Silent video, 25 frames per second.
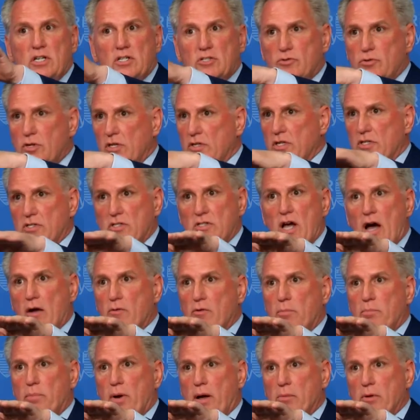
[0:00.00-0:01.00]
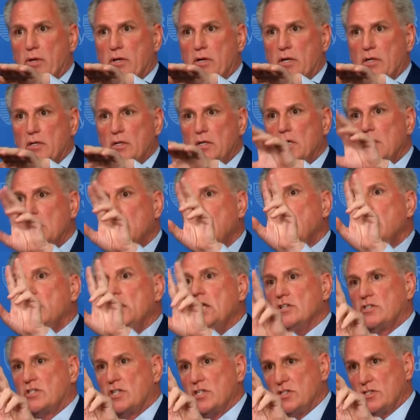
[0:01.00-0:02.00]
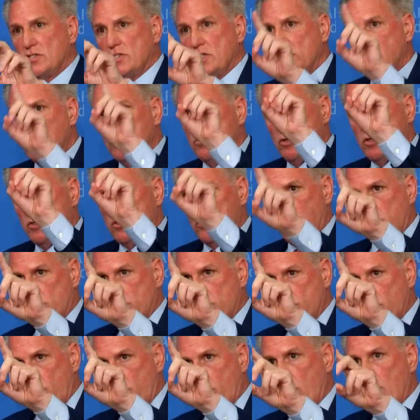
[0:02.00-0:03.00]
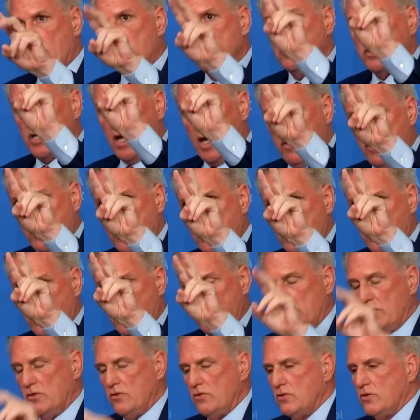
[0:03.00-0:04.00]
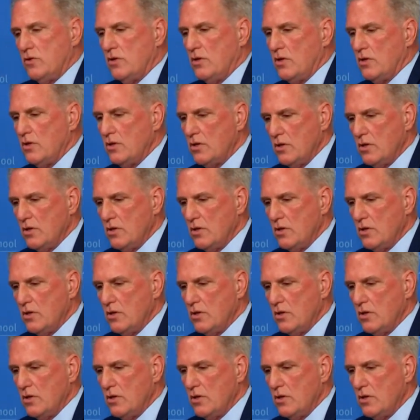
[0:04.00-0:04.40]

a district that's not Republican? His constituents are Soros and the Clintons,